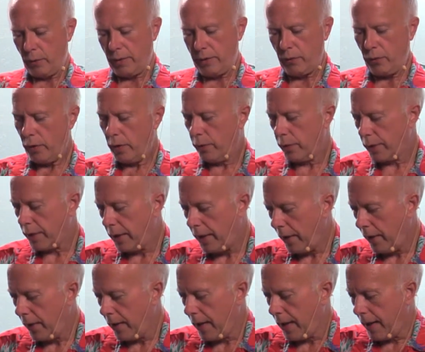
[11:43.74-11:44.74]
we were
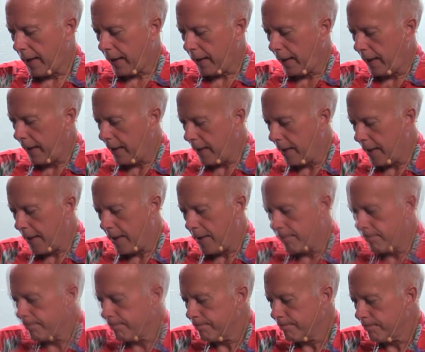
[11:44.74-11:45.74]
carrying like a
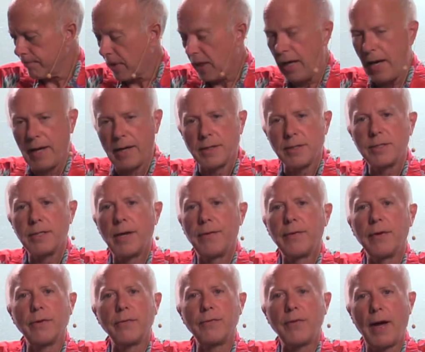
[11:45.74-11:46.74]
Canon
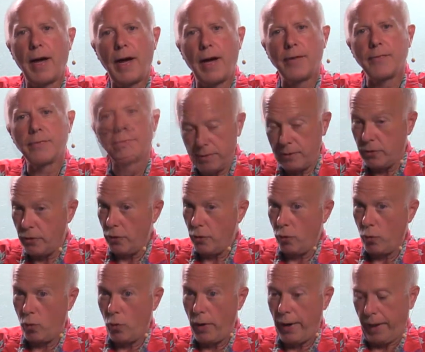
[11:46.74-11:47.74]
705? No
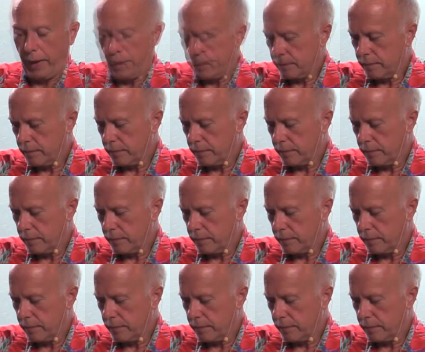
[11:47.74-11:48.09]
way.